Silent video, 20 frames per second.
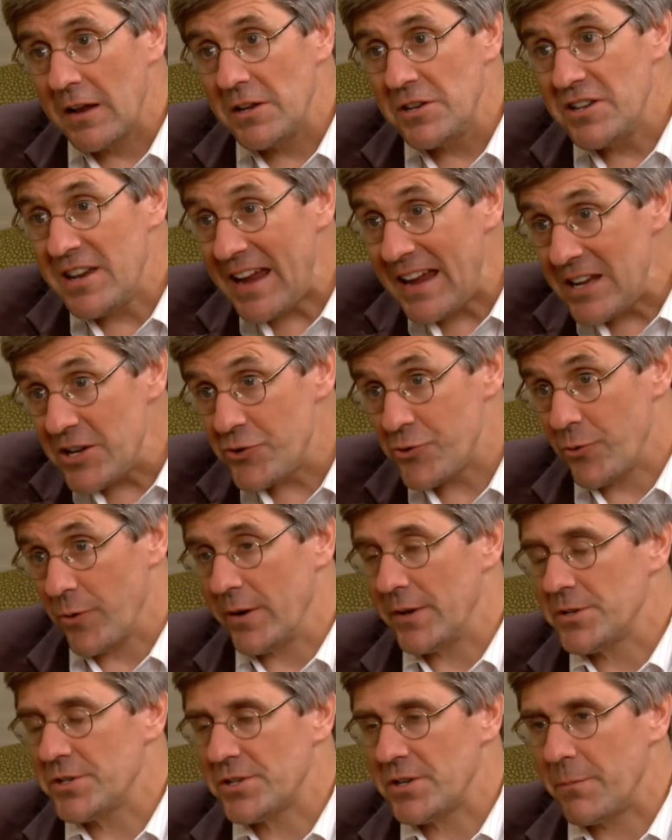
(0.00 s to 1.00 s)

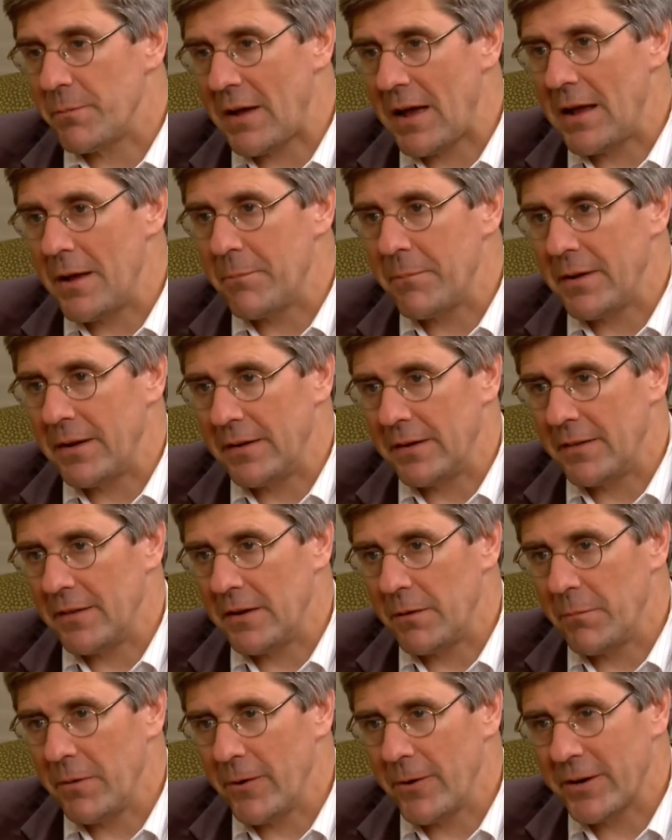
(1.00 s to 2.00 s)
dangerous, in my opinion,
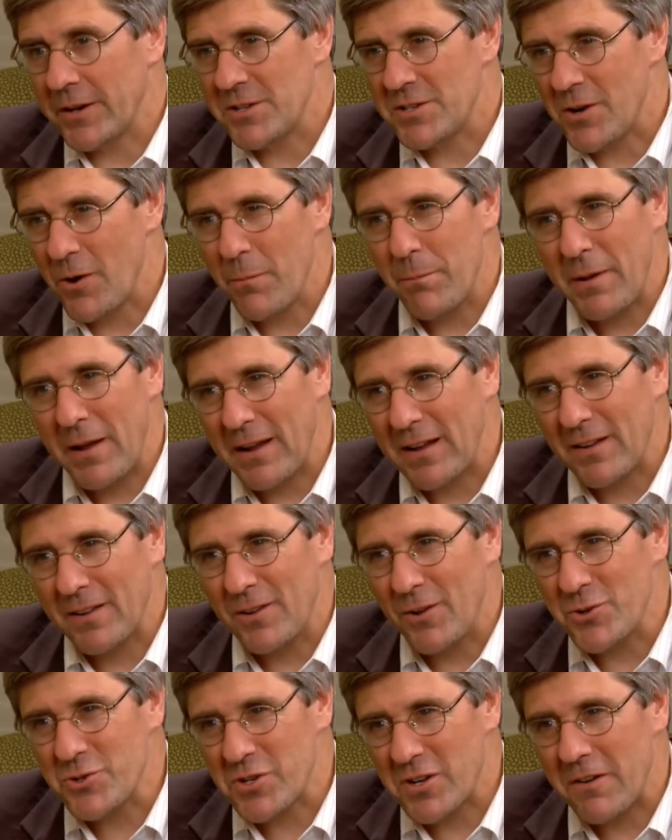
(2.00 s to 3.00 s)
that Americans aren't paying
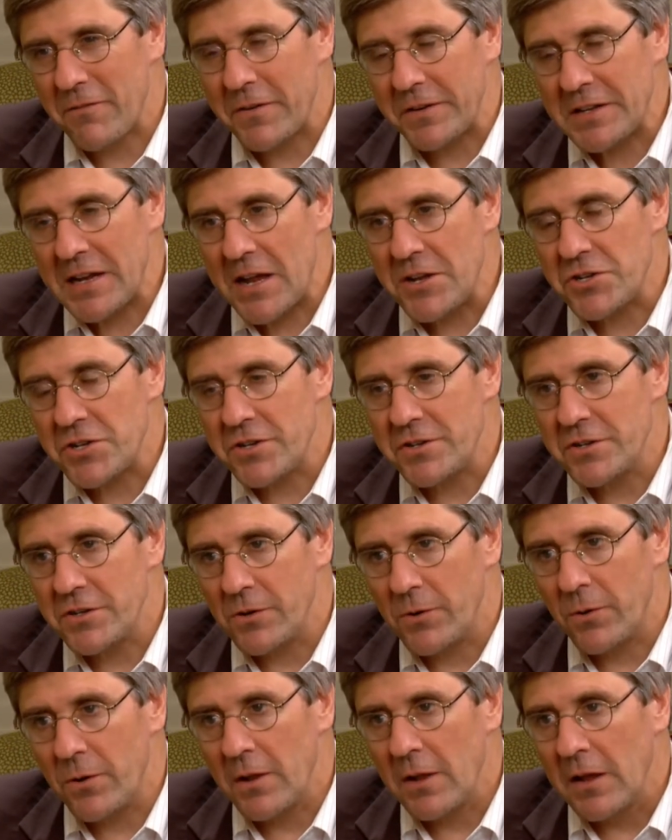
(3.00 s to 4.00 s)
close enough attention
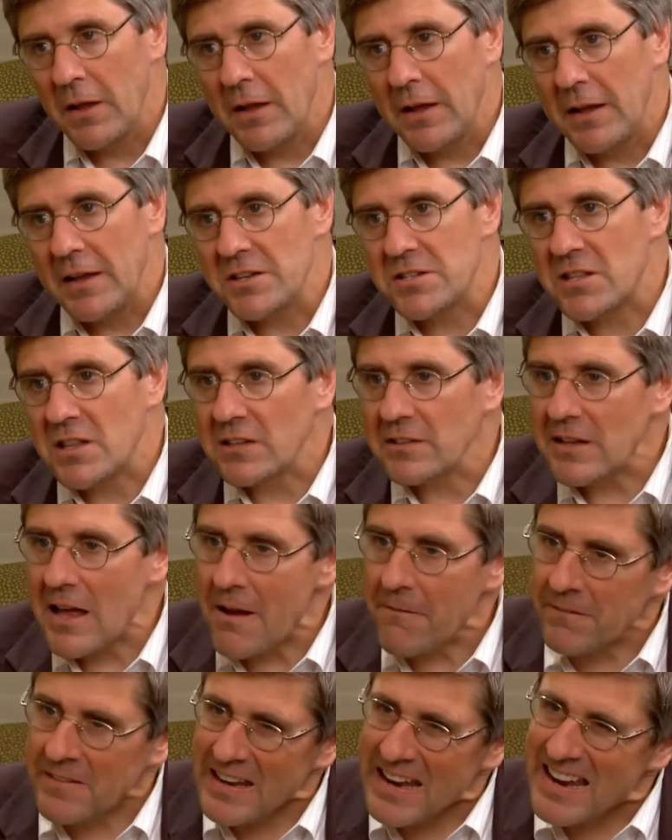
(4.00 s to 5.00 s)
to, is the
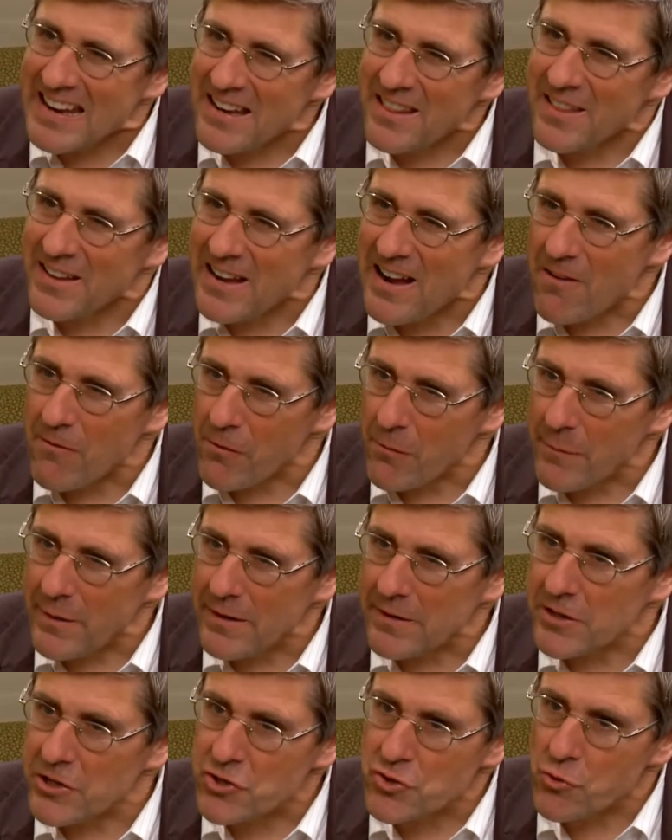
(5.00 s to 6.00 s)
left hand of the
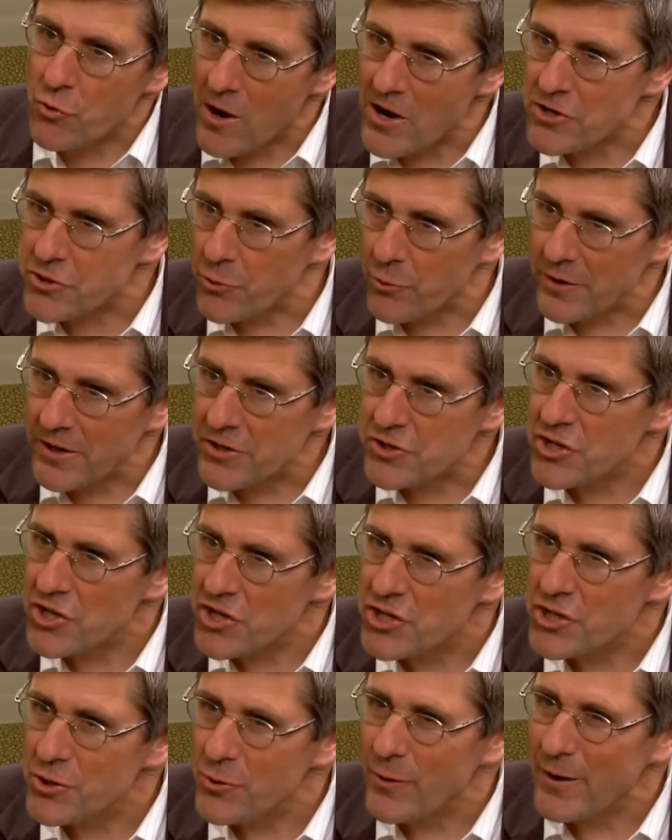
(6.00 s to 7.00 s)
government, the Treasury, is
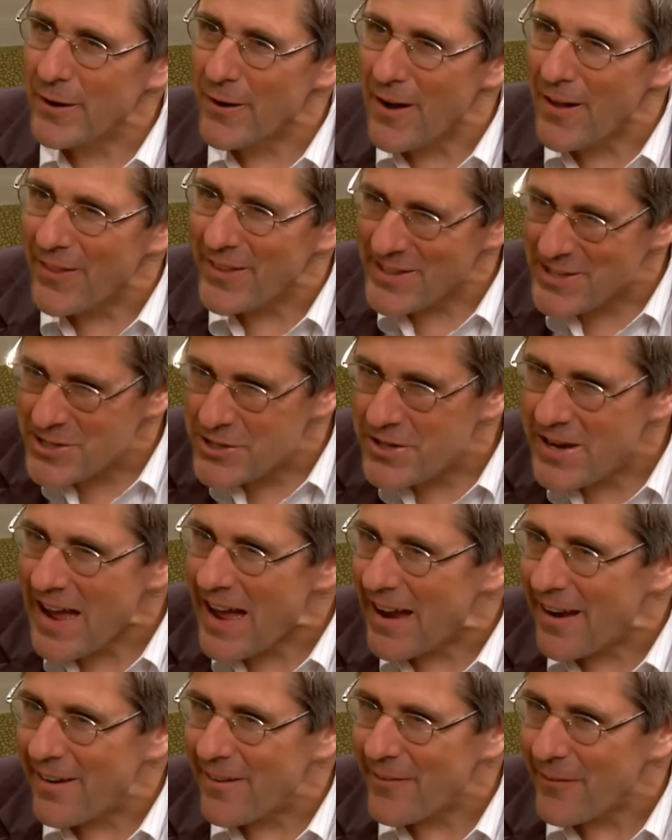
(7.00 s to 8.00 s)
issuing all this
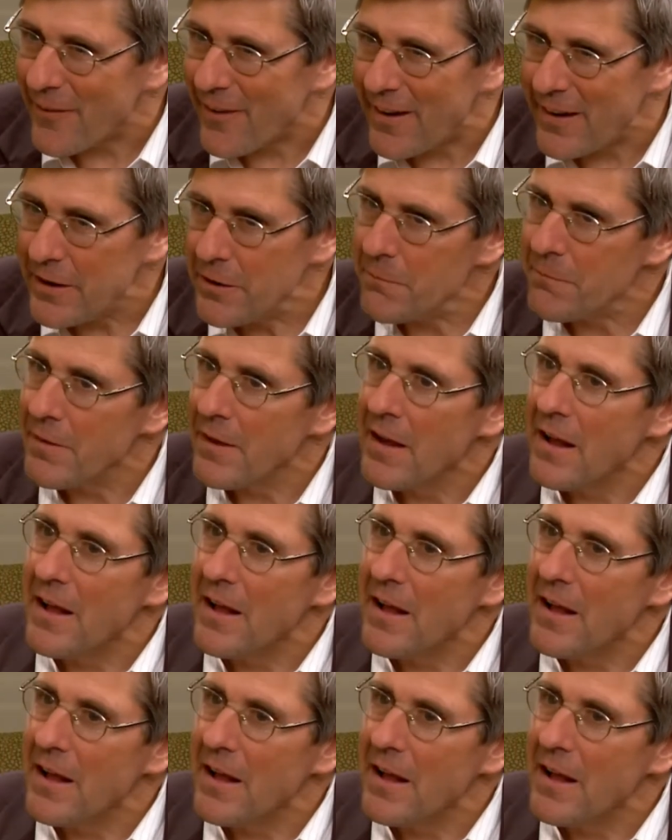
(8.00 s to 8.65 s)
debt, right?